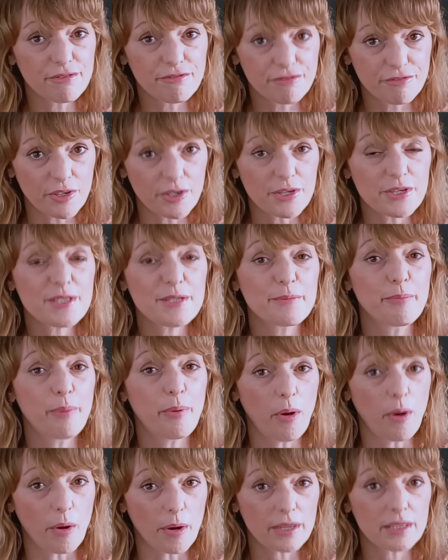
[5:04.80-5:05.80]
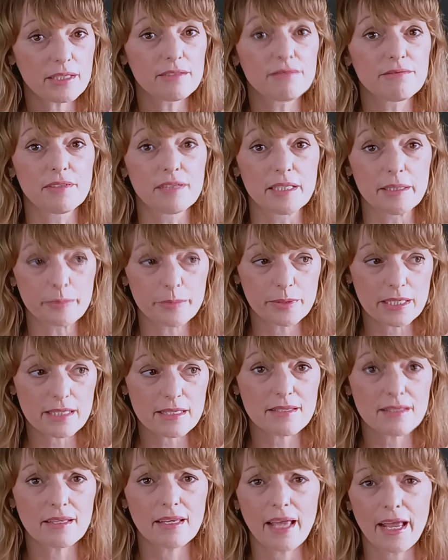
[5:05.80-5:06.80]
first part of
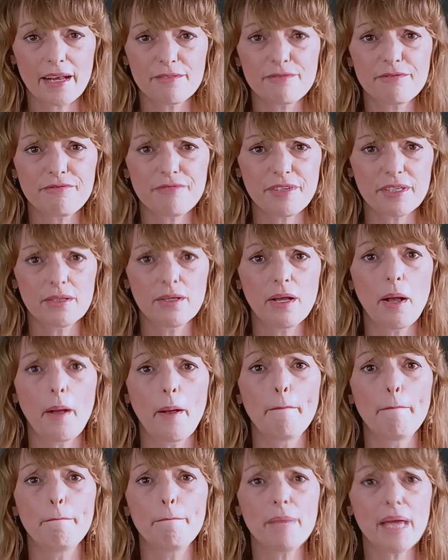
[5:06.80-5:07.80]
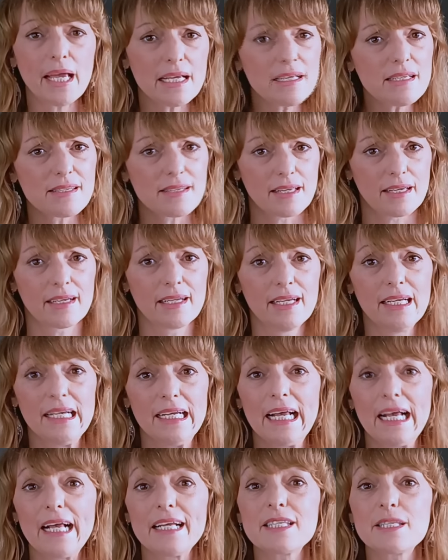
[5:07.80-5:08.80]
limerence can feel amazing,
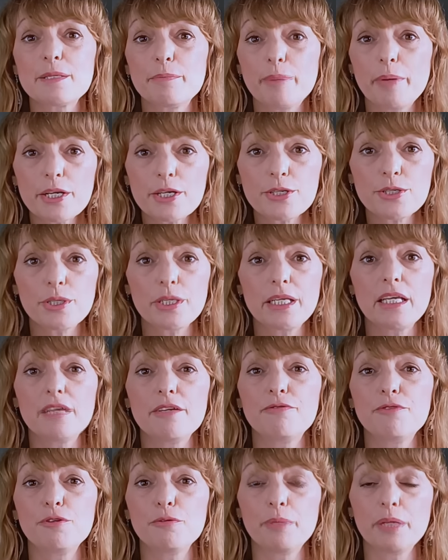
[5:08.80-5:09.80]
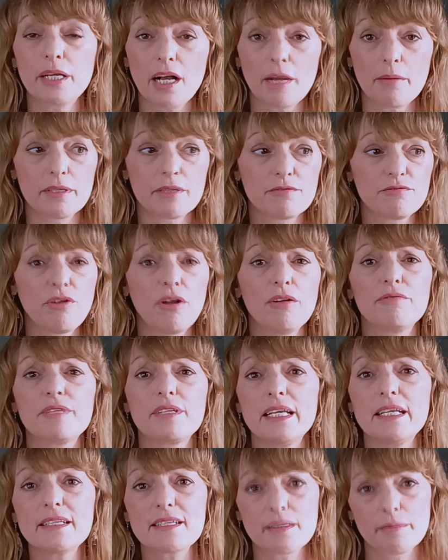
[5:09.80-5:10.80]
especially if you become involved
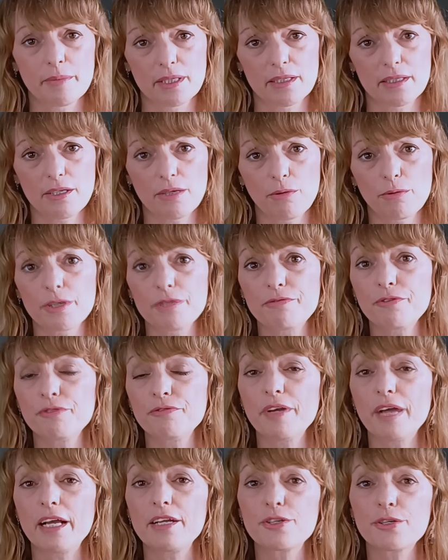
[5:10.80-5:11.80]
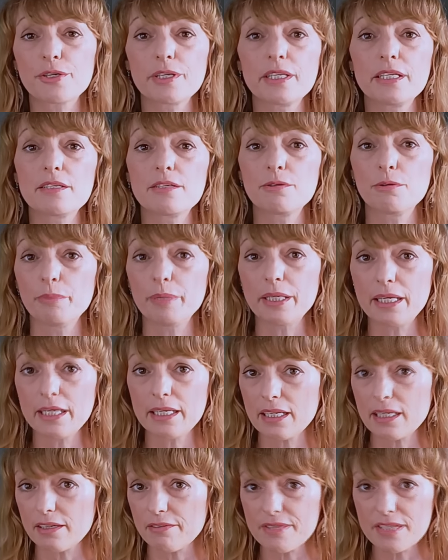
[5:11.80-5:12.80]
intimately or if you've entered into a
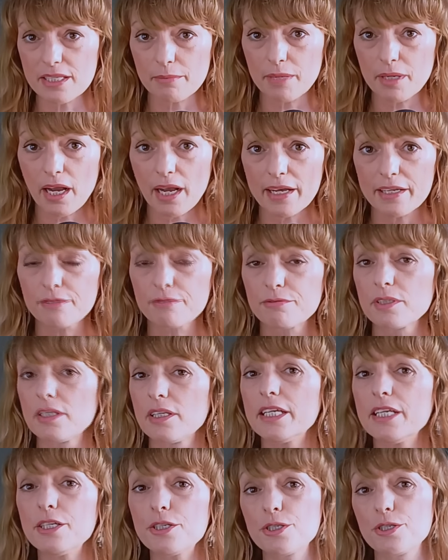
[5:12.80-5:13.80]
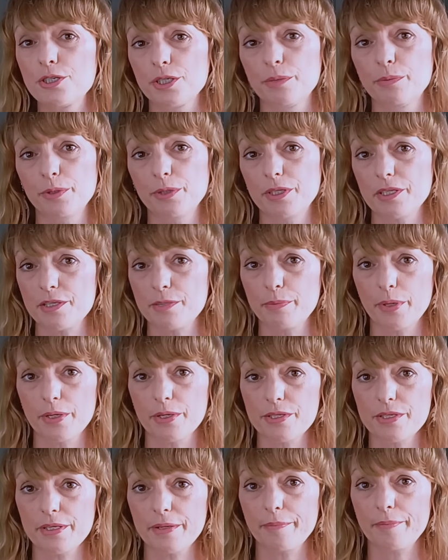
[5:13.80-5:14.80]
beginning of some kind of relationship with this
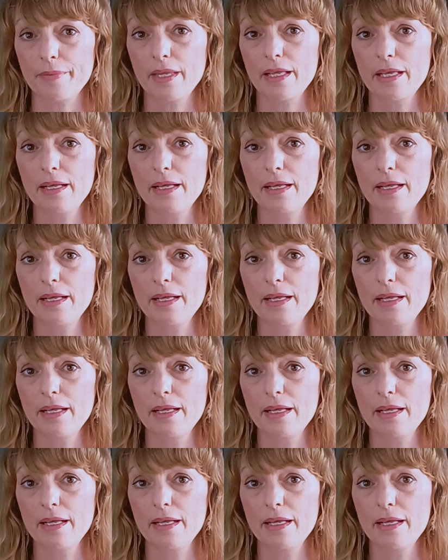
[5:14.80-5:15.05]
person.